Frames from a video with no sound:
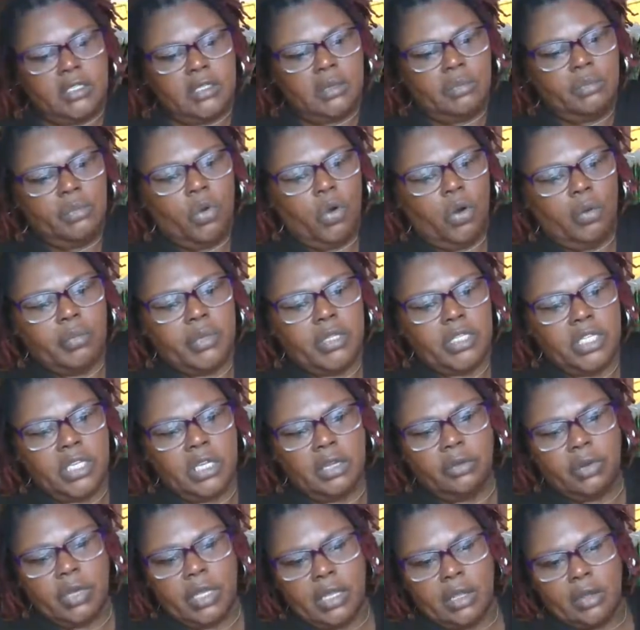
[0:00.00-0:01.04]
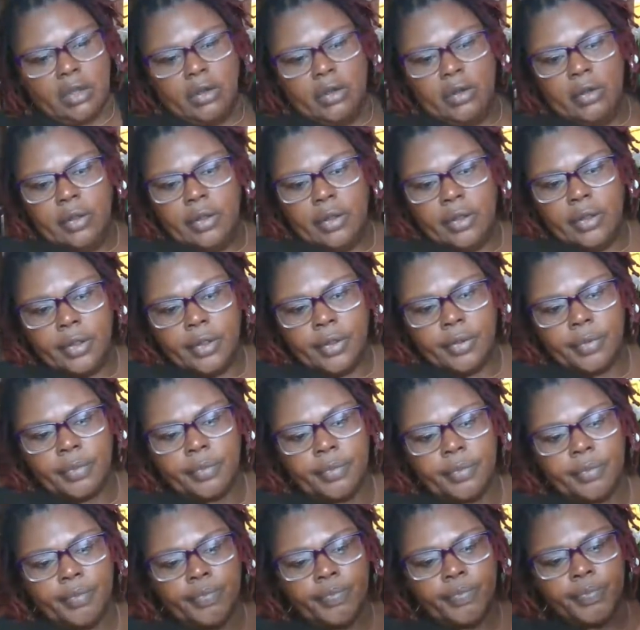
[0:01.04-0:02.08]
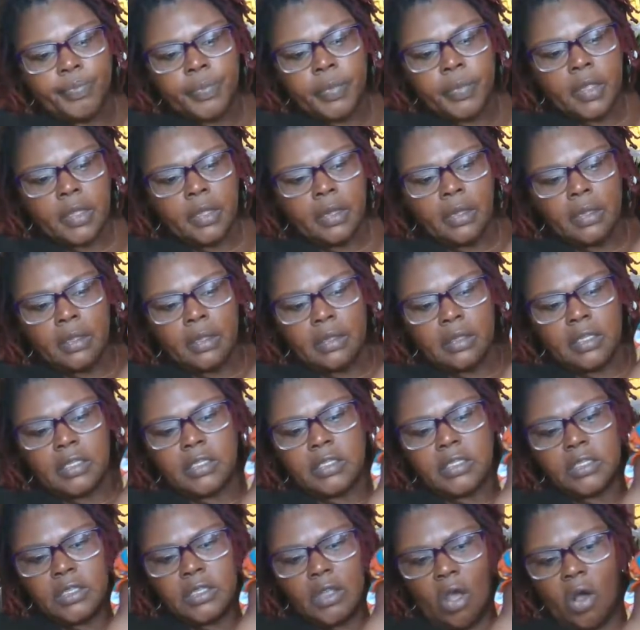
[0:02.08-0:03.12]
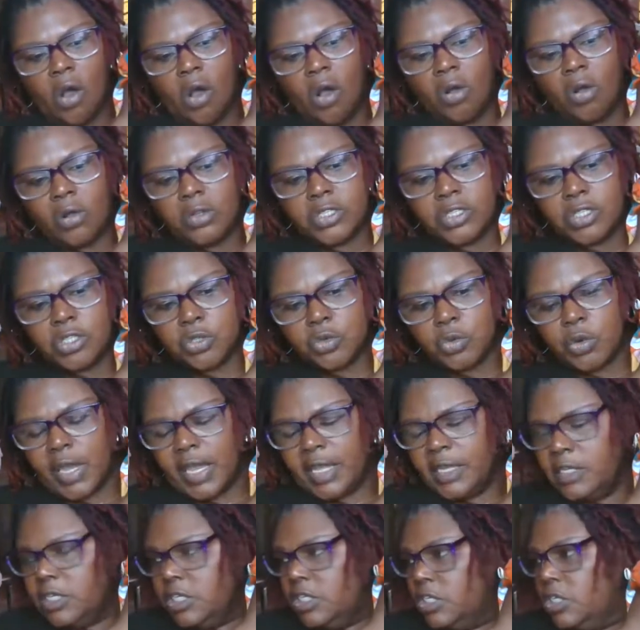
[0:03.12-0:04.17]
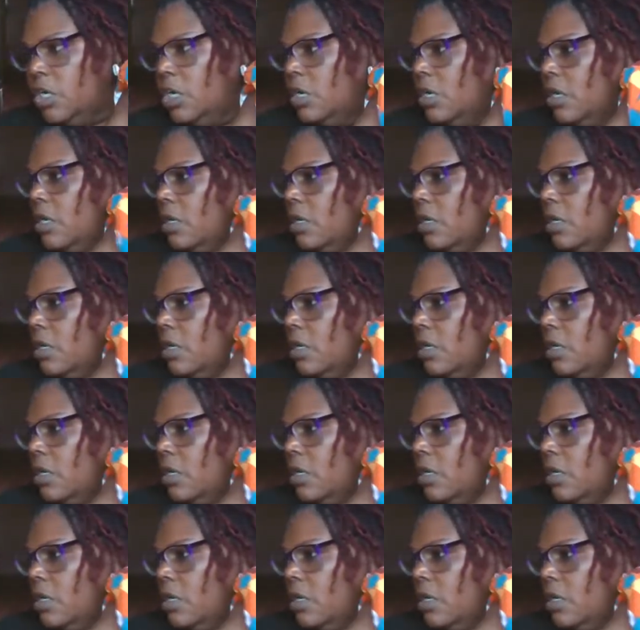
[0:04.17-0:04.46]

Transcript: some more material. This is all stretch,